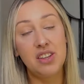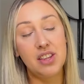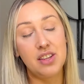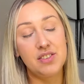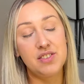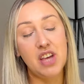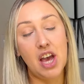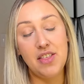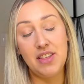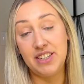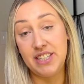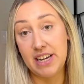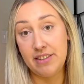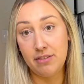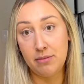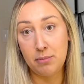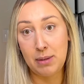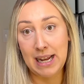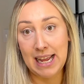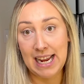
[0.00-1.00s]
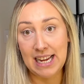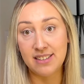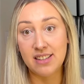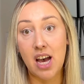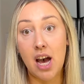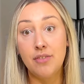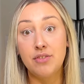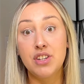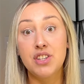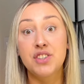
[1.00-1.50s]
So the Devon police,
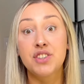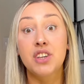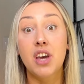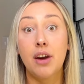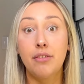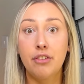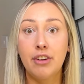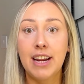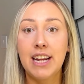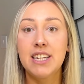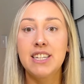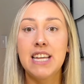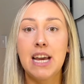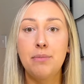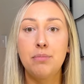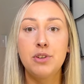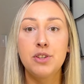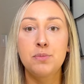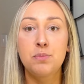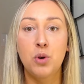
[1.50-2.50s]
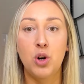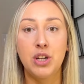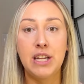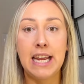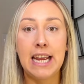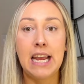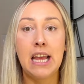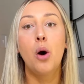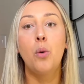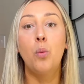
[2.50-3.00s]
after discovering Deborah's body,